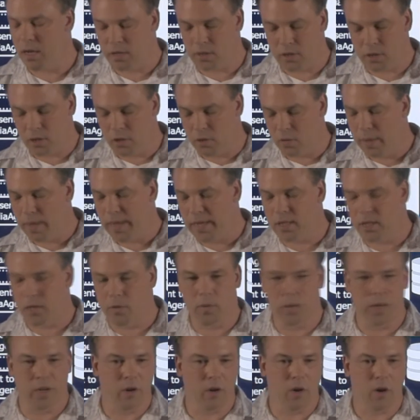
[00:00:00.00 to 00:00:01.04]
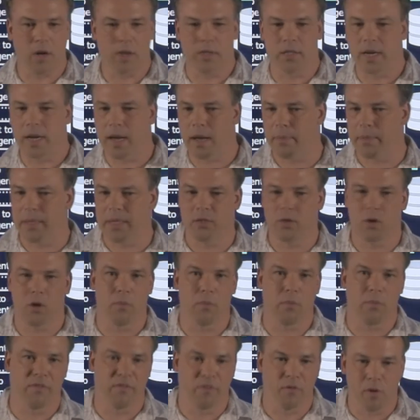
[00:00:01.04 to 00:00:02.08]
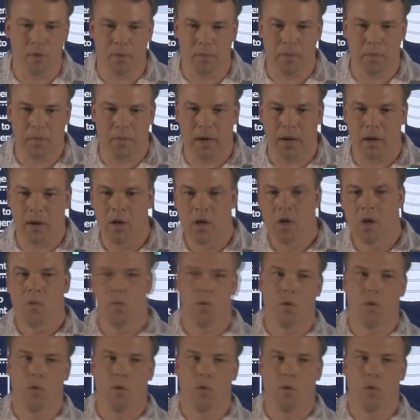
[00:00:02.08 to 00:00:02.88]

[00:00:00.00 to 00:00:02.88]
situation where your aux copies aren't performing well,